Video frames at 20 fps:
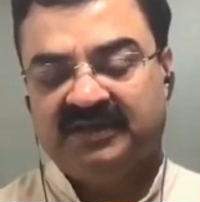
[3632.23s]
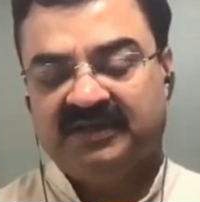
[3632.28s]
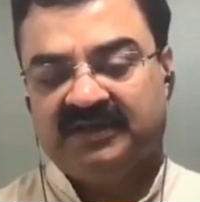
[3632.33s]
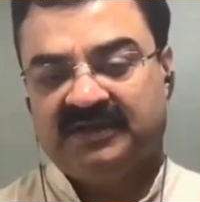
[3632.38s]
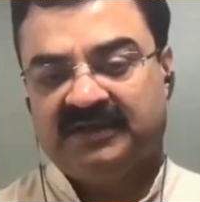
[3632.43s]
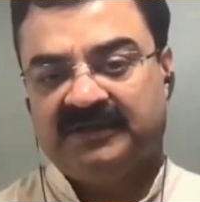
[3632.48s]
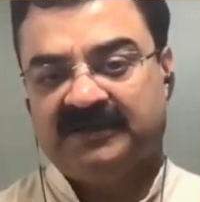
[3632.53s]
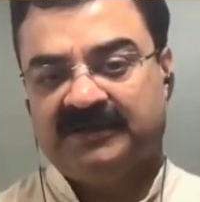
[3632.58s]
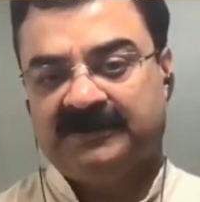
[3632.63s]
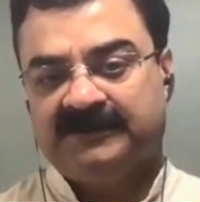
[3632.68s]

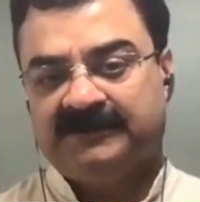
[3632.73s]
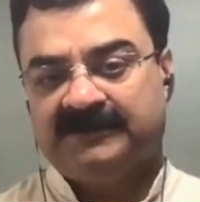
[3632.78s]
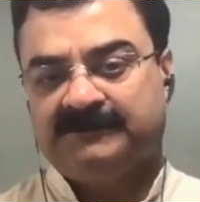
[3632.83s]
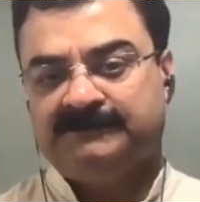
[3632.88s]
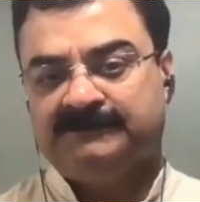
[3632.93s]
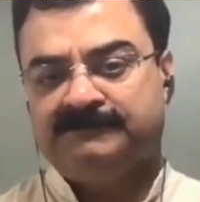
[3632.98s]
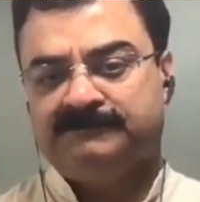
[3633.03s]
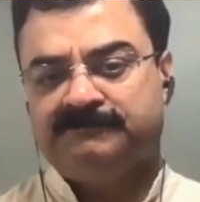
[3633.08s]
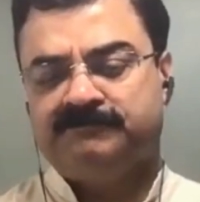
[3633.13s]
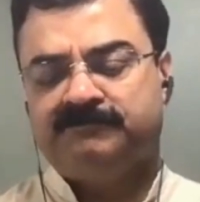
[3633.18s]

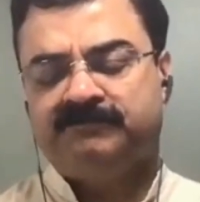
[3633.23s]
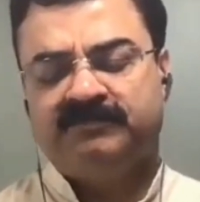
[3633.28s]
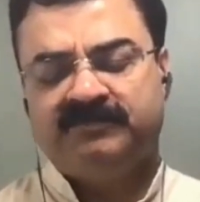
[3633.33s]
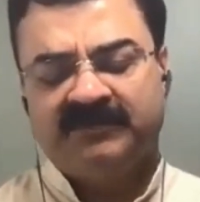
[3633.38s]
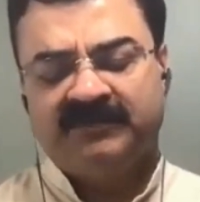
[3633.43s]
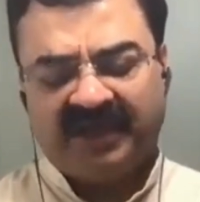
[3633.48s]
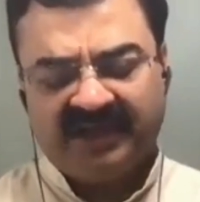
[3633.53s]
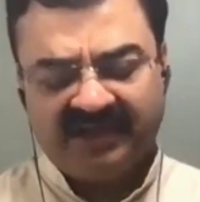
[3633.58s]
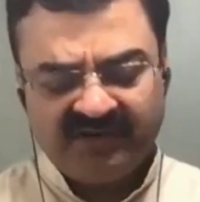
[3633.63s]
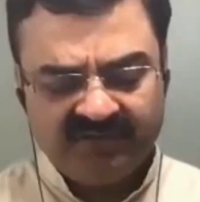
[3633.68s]

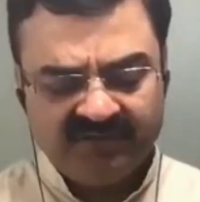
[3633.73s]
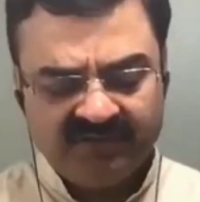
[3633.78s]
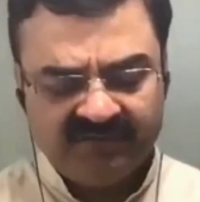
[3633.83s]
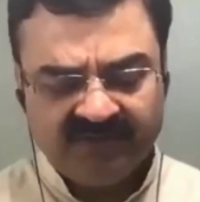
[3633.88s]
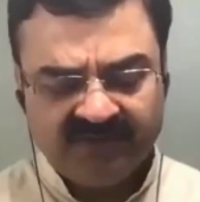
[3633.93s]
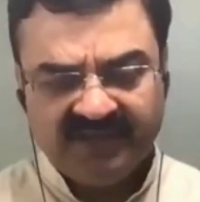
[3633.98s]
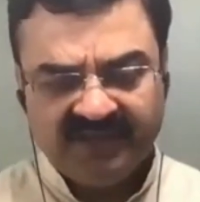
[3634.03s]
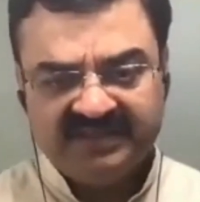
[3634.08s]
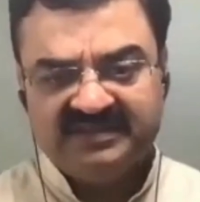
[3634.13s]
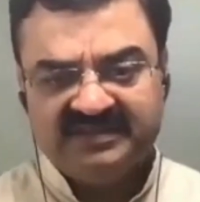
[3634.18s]
Thank you,
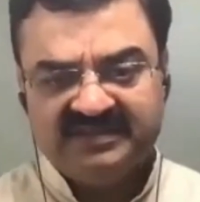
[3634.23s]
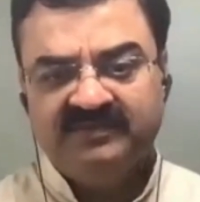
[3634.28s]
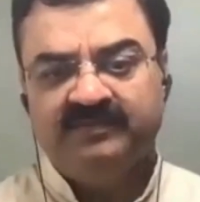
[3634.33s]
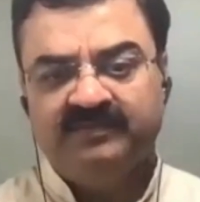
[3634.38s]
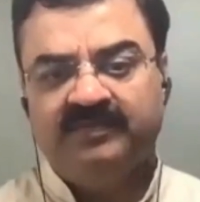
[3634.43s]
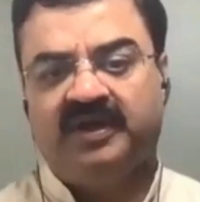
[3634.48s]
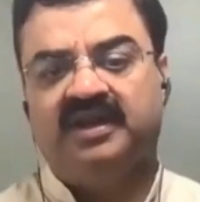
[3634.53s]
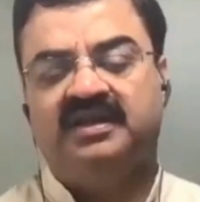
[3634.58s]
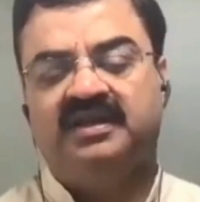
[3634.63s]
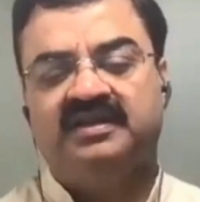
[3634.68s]
my esteemed
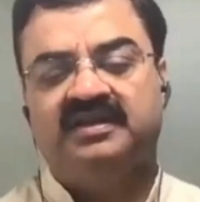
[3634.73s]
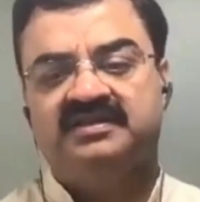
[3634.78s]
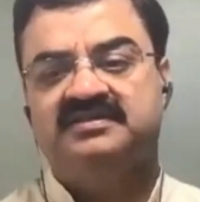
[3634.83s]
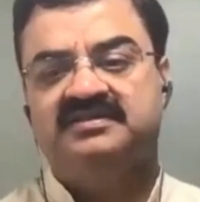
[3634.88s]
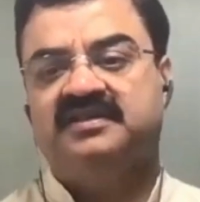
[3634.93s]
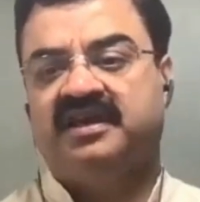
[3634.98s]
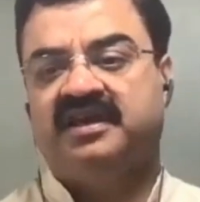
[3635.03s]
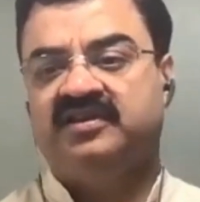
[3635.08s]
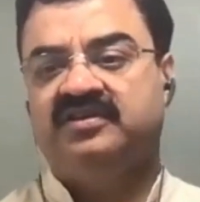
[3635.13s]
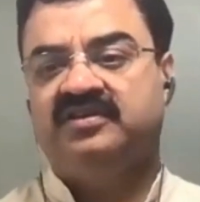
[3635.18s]
panelists.
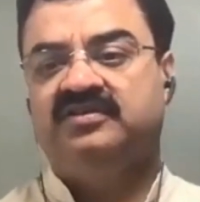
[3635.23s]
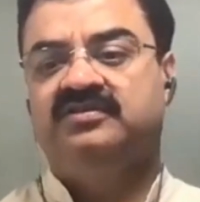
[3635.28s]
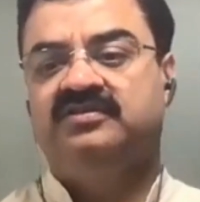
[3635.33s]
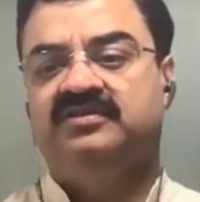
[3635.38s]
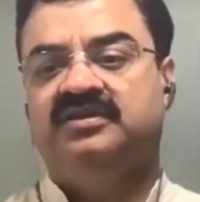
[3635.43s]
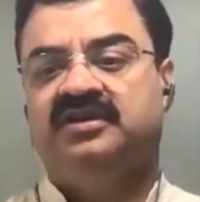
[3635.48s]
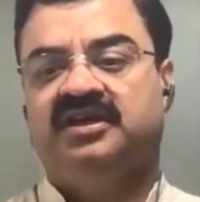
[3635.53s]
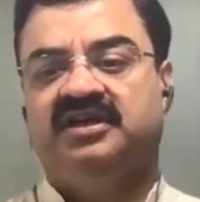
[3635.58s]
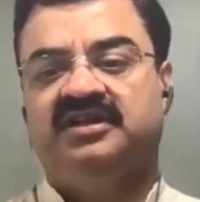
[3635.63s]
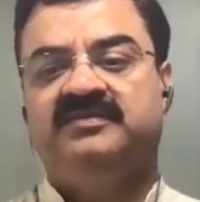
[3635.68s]
Thank
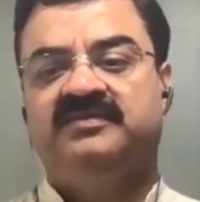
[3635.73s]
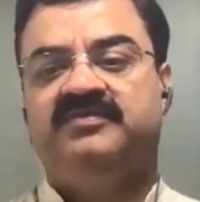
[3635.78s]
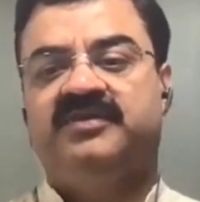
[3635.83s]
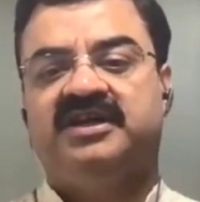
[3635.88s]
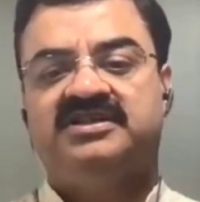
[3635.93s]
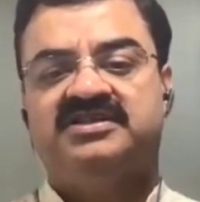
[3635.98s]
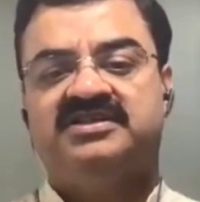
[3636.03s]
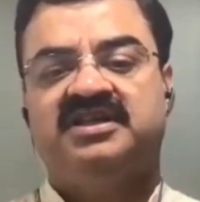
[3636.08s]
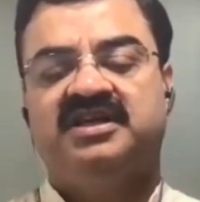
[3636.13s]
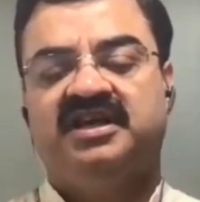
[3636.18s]
you,
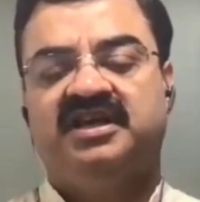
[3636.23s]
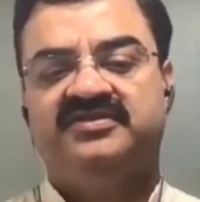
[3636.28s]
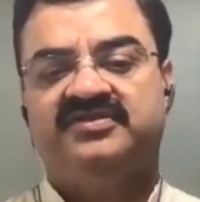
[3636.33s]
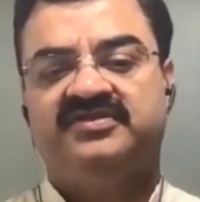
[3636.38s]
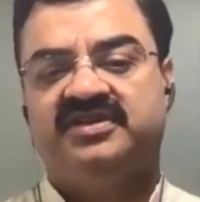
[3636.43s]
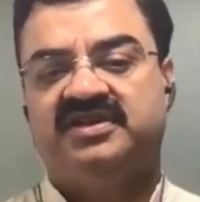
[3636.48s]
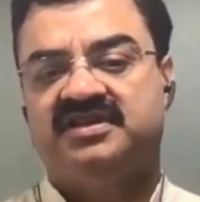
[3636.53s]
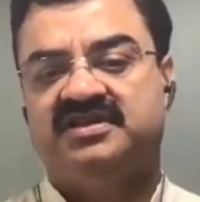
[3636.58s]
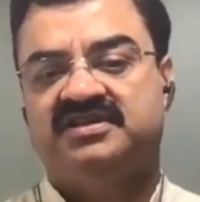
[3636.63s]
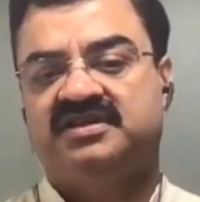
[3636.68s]
Deepanjali and
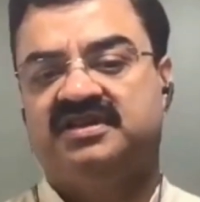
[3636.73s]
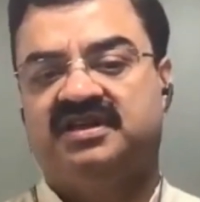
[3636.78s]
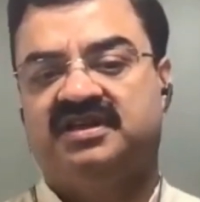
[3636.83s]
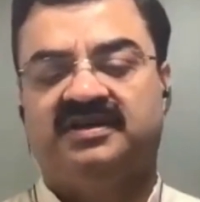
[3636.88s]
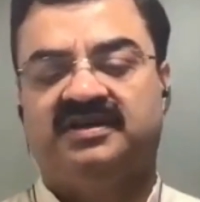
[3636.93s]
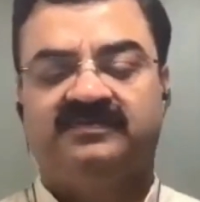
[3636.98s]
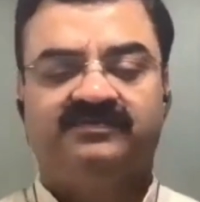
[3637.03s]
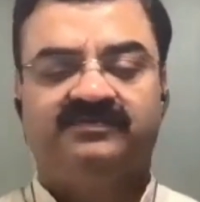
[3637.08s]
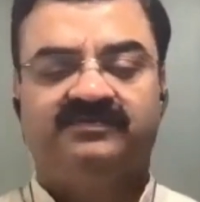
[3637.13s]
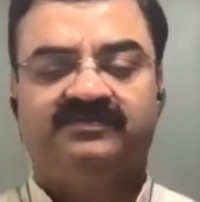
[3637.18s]

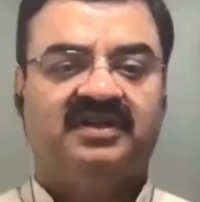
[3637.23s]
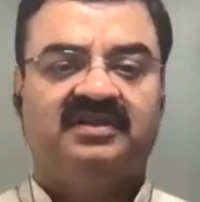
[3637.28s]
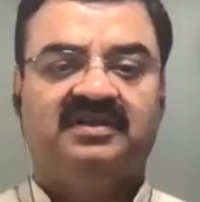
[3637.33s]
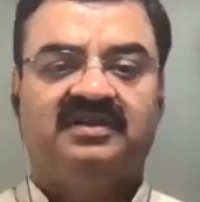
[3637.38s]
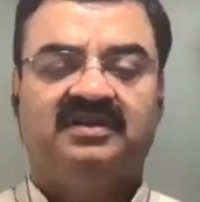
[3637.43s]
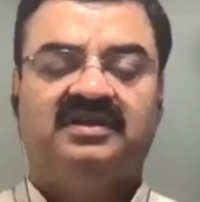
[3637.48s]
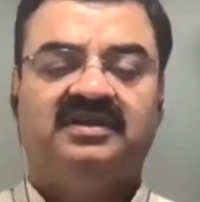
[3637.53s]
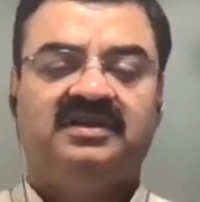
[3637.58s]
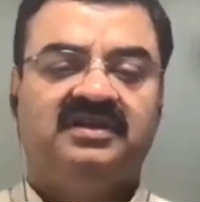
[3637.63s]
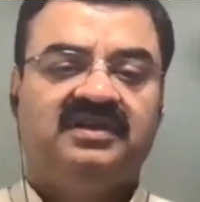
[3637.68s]
Shreekrishna.